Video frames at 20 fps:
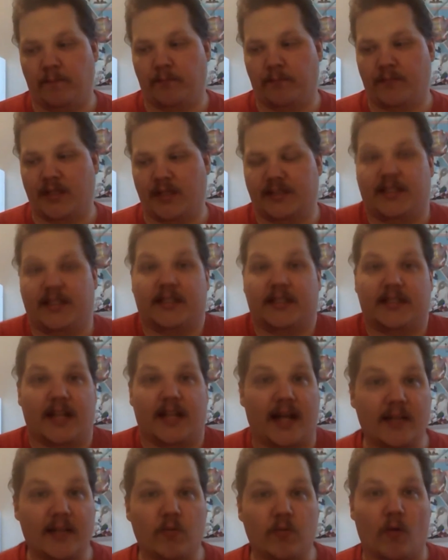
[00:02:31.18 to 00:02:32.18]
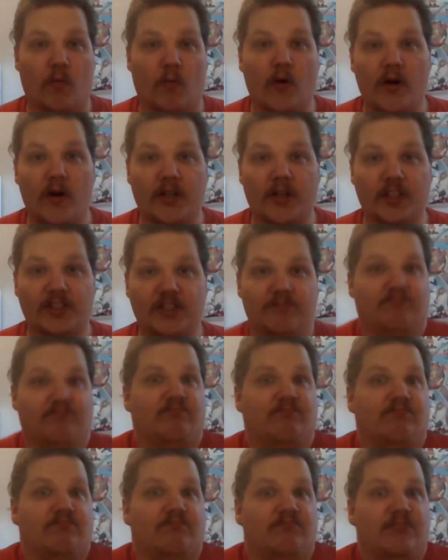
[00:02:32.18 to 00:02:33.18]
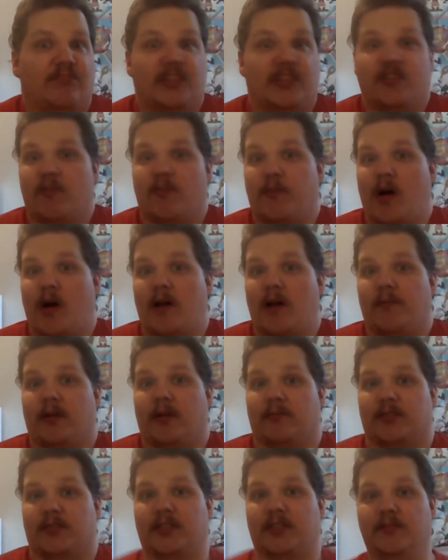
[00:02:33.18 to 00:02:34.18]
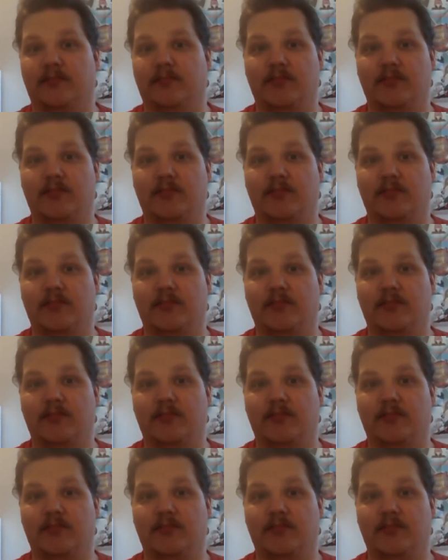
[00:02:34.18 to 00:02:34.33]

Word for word: since the network works, there's no problems.